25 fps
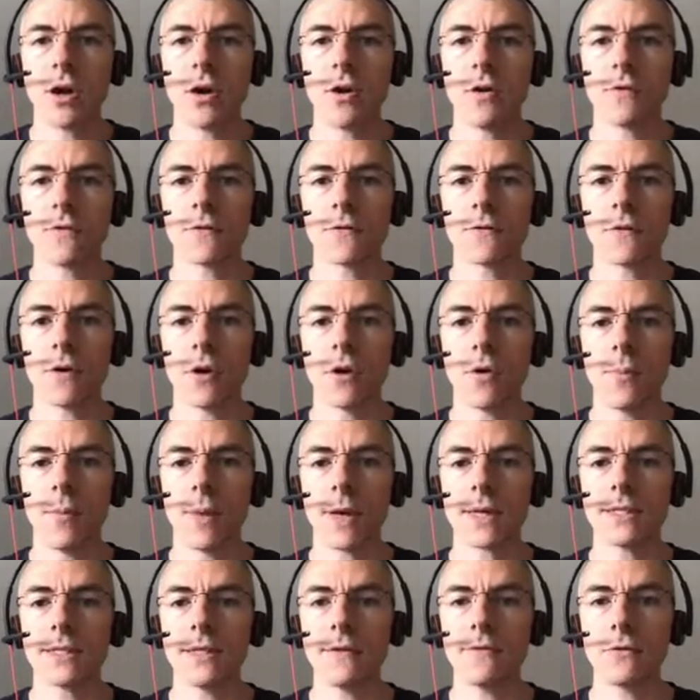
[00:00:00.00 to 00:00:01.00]
of a
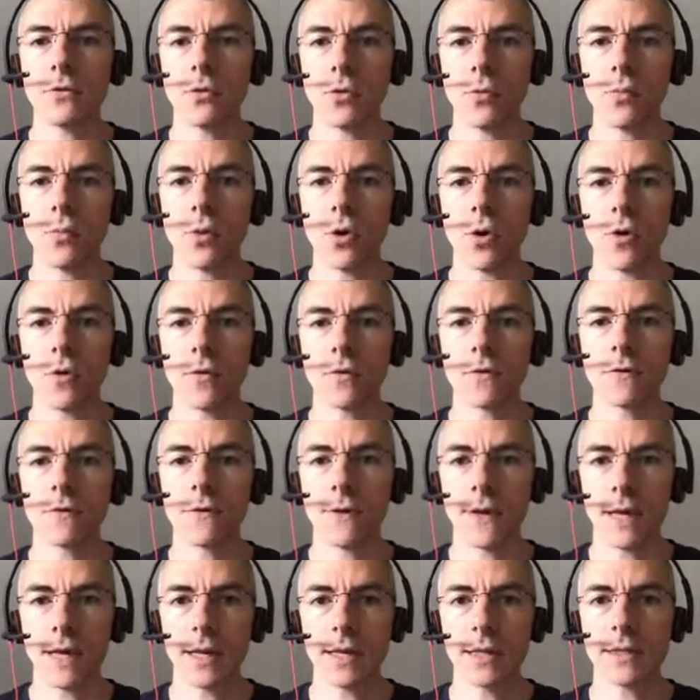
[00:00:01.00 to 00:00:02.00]
massive number of
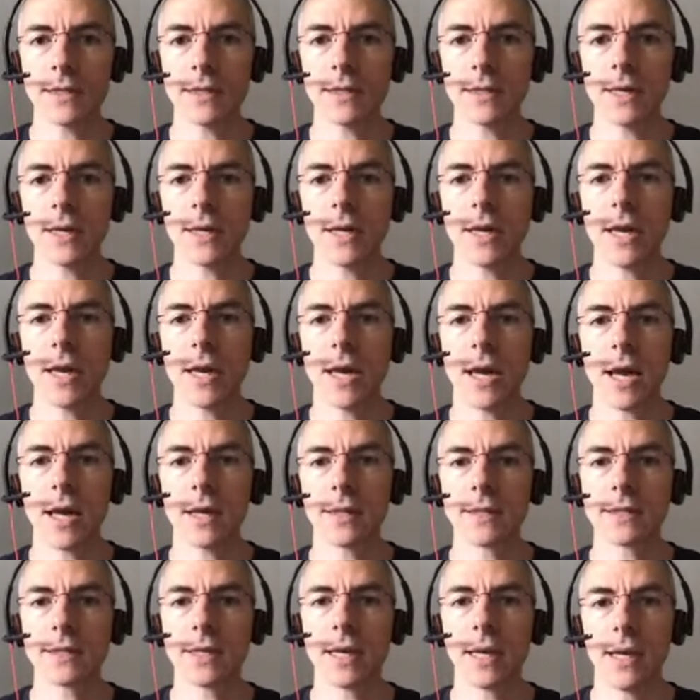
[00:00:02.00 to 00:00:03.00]
fields
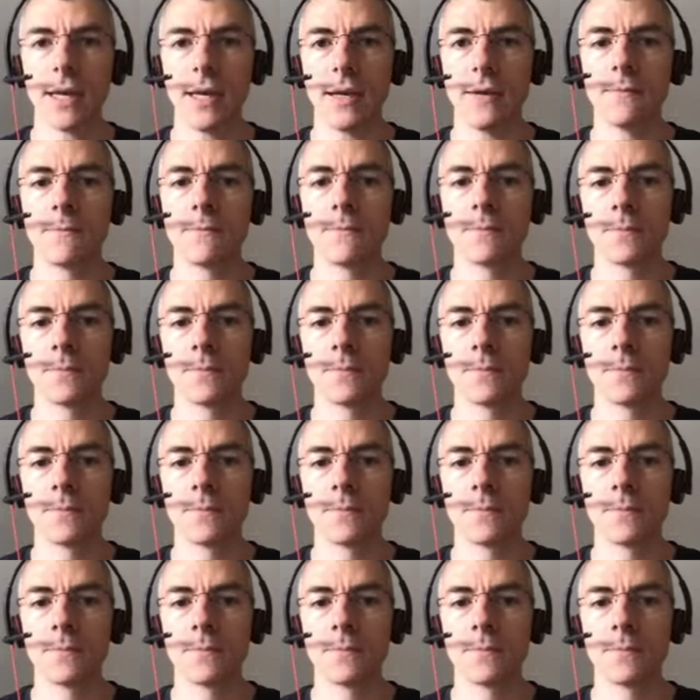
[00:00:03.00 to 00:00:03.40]
at scale.